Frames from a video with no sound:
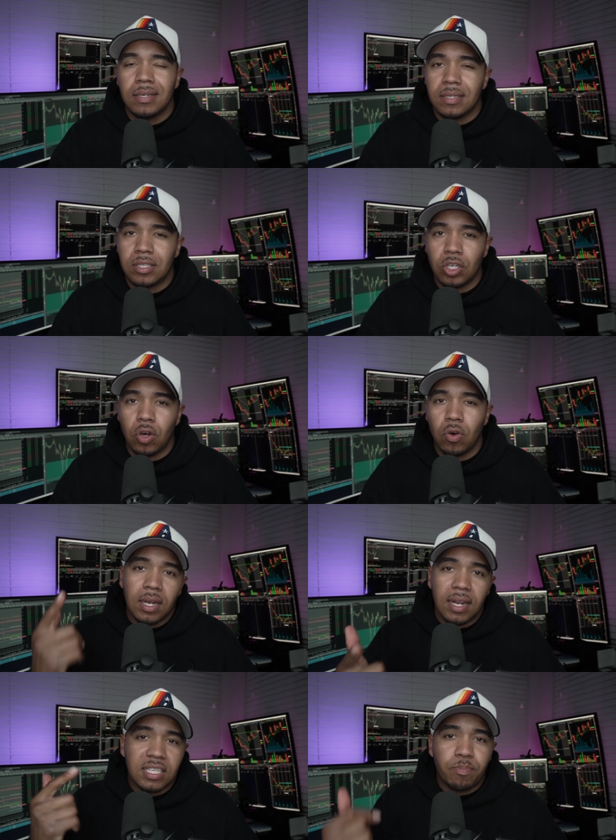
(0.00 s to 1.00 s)
So
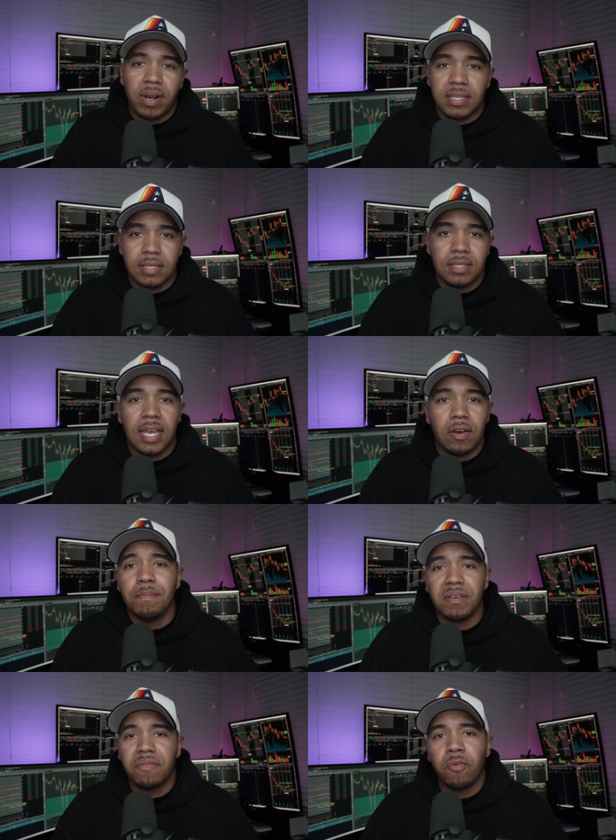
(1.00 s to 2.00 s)
let's break this down.
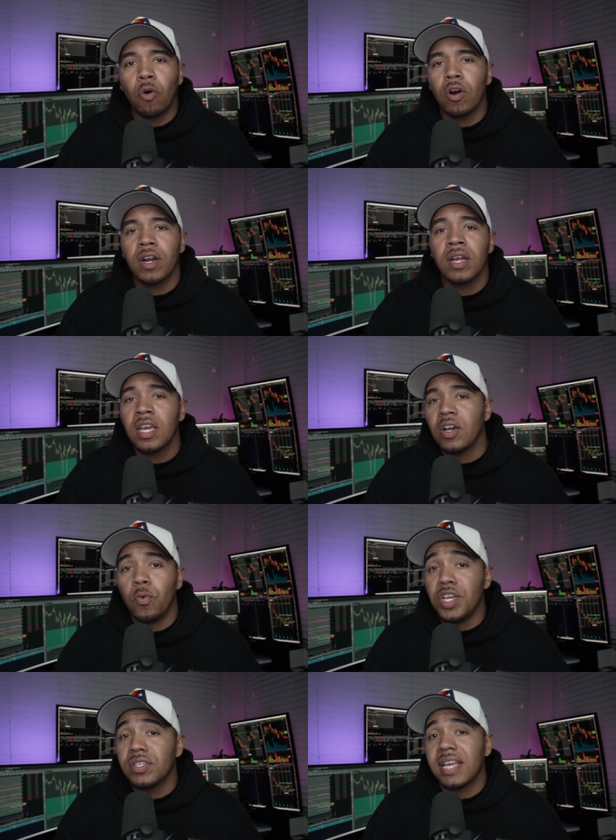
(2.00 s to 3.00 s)
Before,
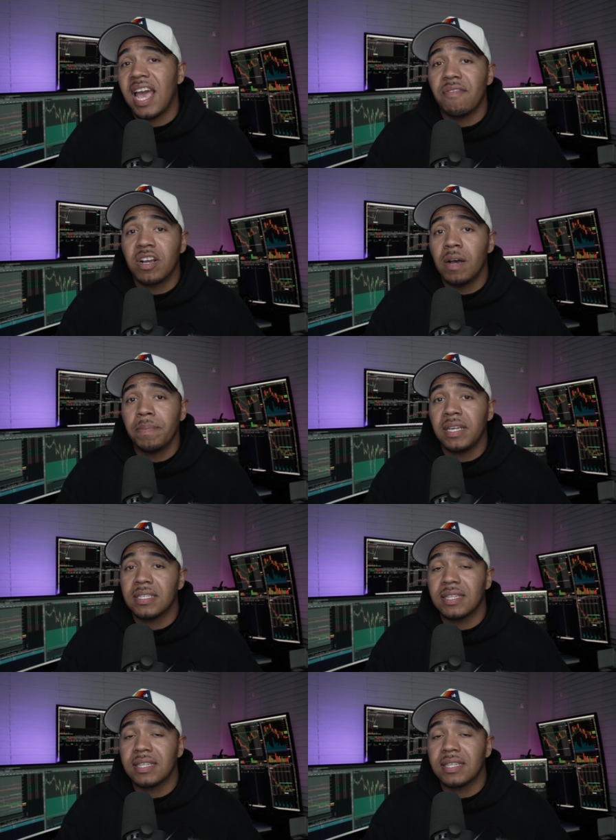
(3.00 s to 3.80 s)
we used to have companies